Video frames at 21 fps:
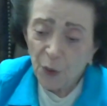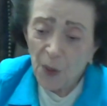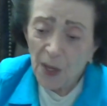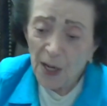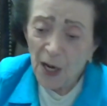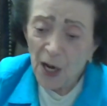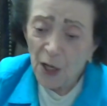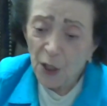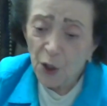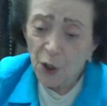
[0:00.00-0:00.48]

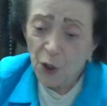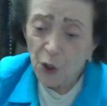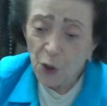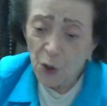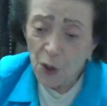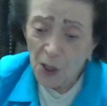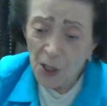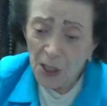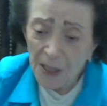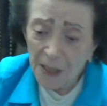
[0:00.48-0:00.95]
When I
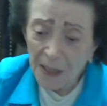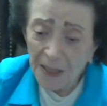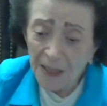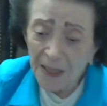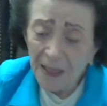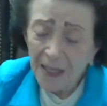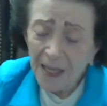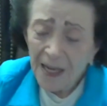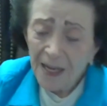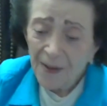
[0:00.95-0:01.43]

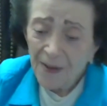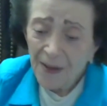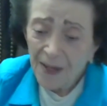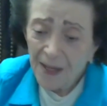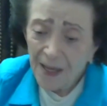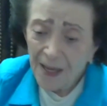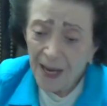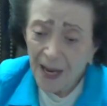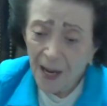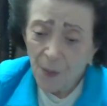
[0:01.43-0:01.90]
joined
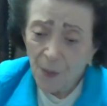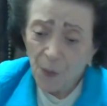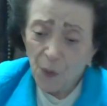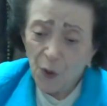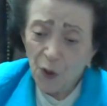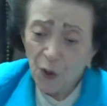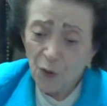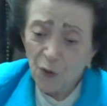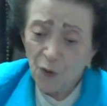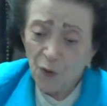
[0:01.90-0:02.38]
the
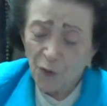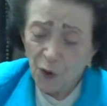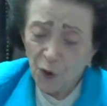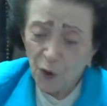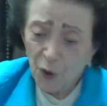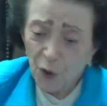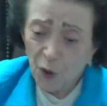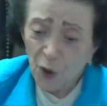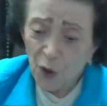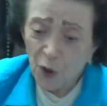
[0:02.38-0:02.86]
Emory
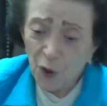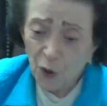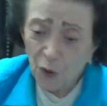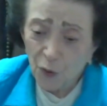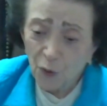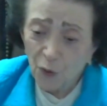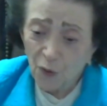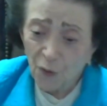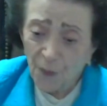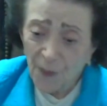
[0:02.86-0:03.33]
University
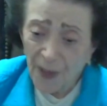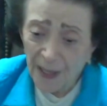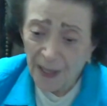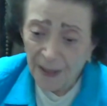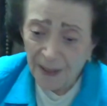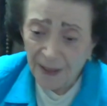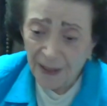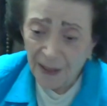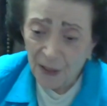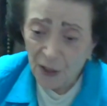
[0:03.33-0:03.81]
School of
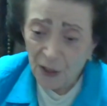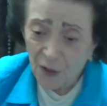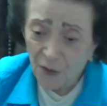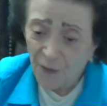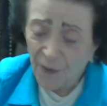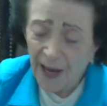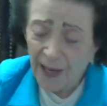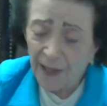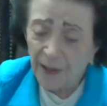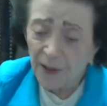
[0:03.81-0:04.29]
Medicine as a
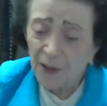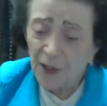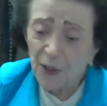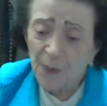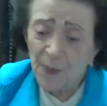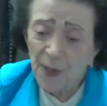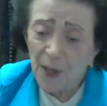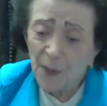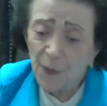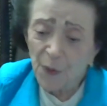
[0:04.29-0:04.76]

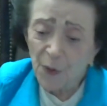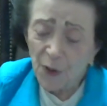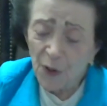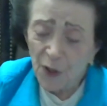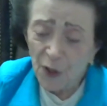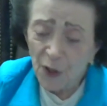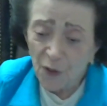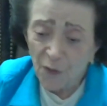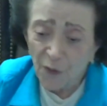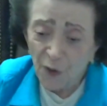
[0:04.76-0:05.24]
faculty member in
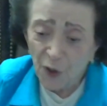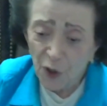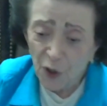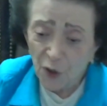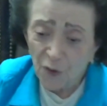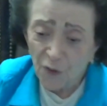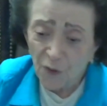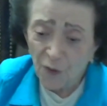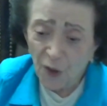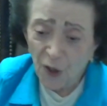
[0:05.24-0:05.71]
the
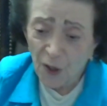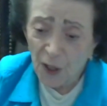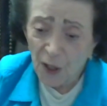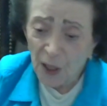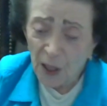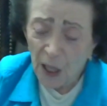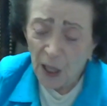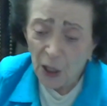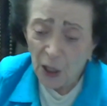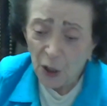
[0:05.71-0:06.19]
Division of
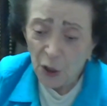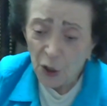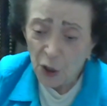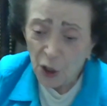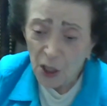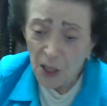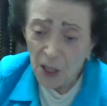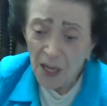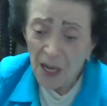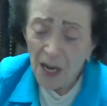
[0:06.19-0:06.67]

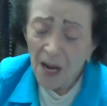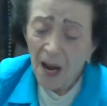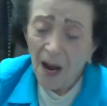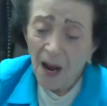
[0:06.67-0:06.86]
Cardiology,